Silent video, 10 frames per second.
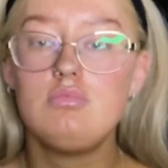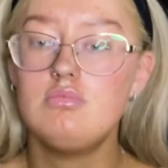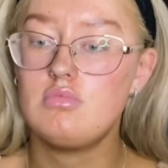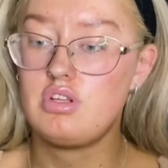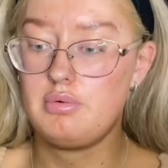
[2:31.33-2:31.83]

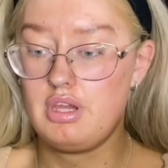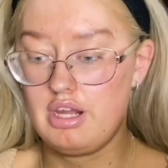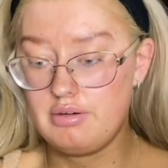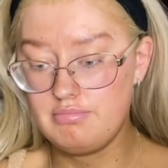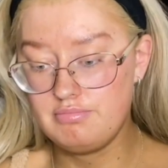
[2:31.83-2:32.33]
There we
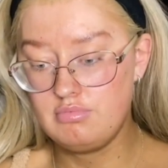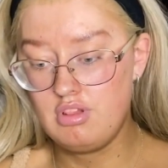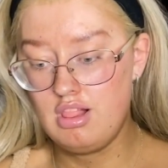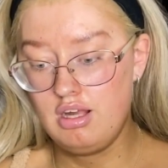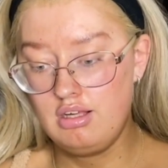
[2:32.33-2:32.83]
go.
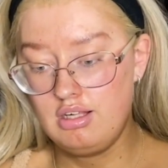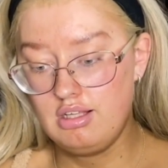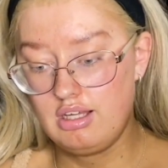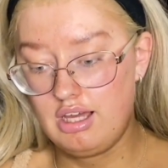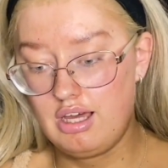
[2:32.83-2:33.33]

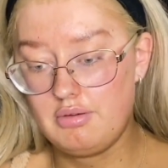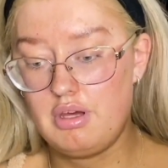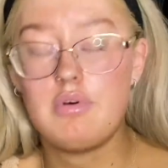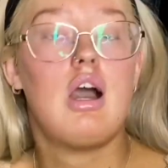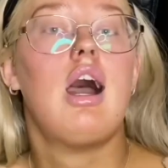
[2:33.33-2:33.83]

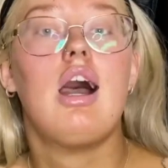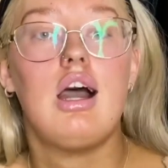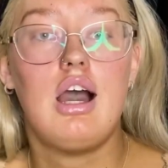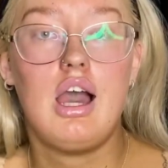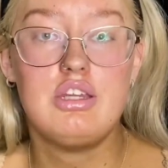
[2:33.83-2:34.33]
Now,
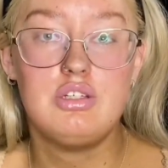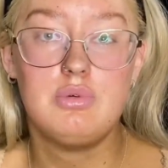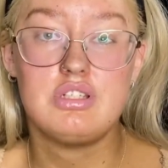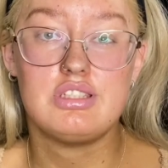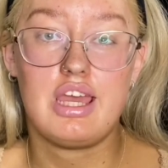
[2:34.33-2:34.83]
I do want
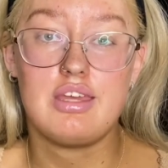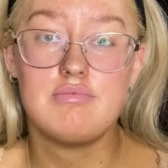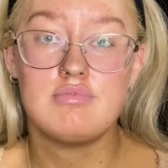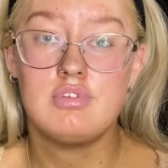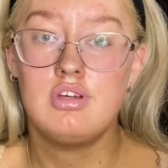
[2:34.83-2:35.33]
to say,
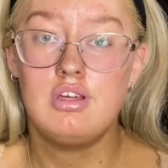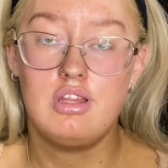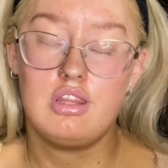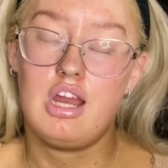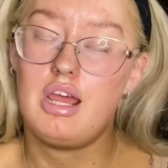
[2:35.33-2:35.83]

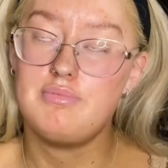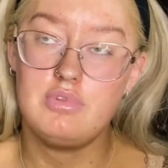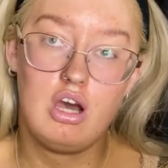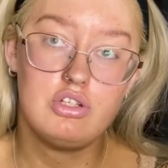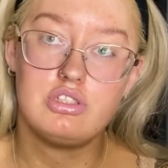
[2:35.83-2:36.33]
I'm
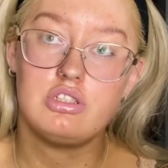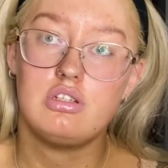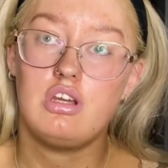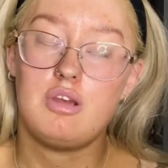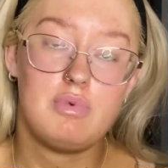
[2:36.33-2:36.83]
not
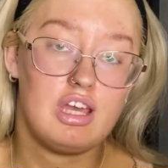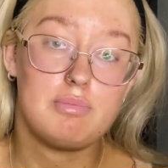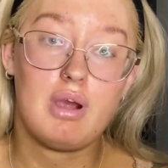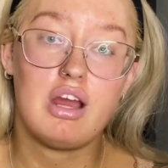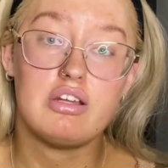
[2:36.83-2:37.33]
a makeup
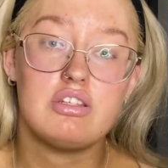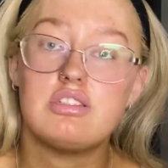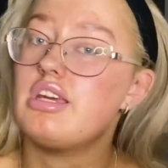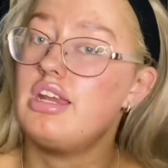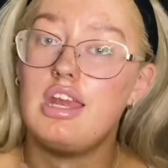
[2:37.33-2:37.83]
artist
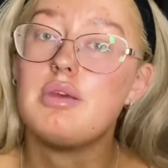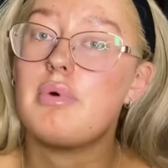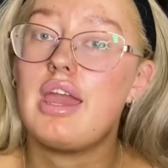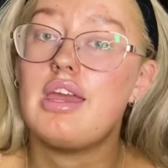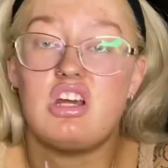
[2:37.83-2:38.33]
in any
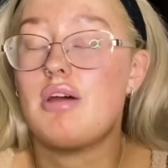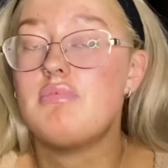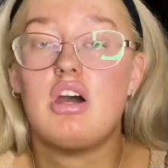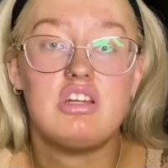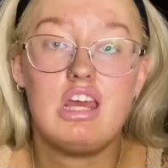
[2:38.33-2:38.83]
way. I'm
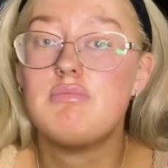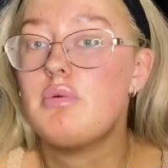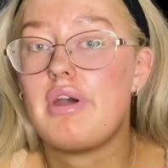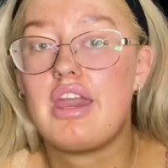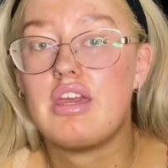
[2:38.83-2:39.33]
not in any
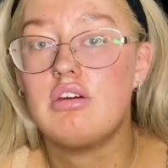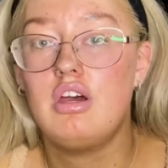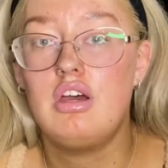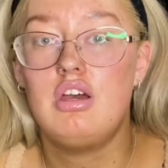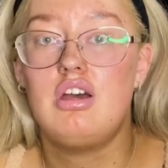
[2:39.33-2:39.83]
way.
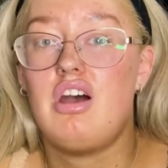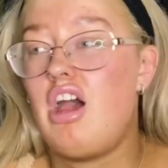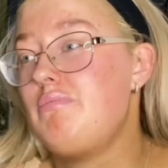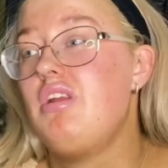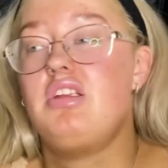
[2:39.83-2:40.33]

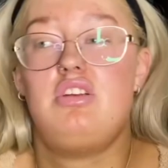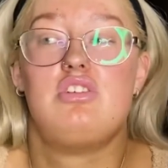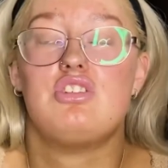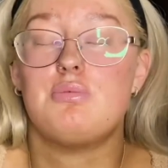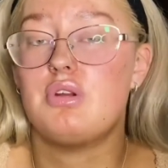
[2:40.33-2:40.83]
I'm literally
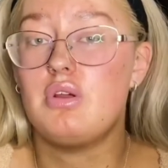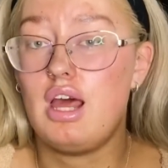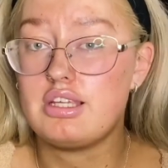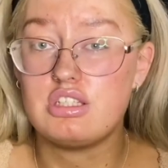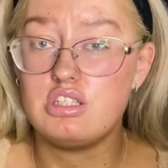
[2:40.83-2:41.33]
just someone who
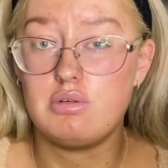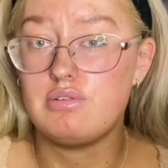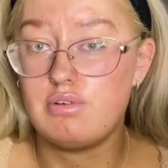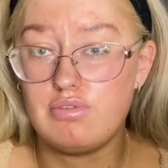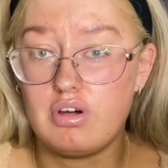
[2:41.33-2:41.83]
likes to do it
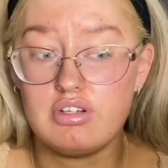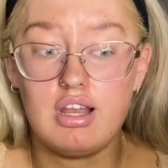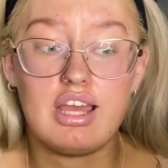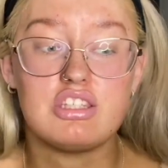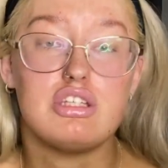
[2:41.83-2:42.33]
for fun, who
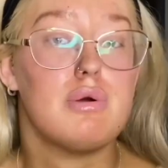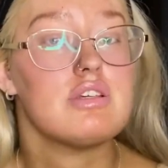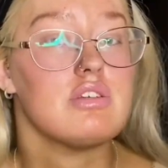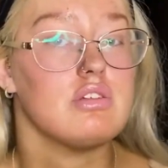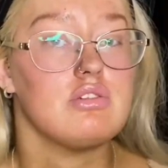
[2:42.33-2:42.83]
likes to do it
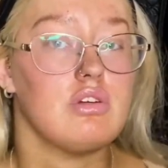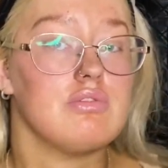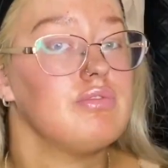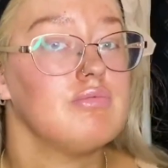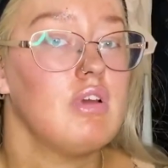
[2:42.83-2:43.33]
as a sort of
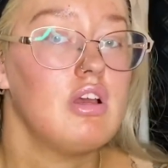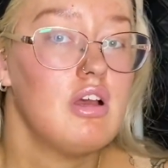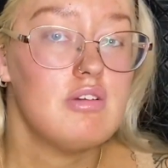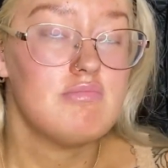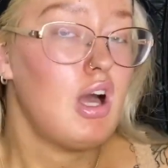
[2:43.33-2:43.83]

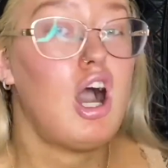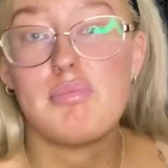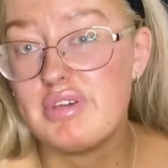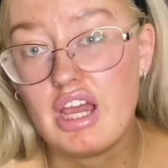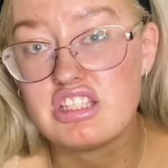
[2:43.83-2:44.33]

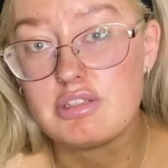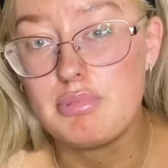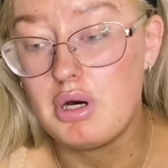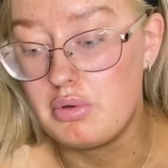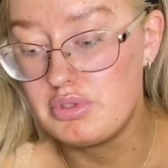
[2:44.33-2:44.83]
hobby, I
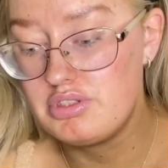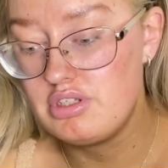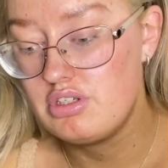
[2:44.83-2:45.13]
suppose.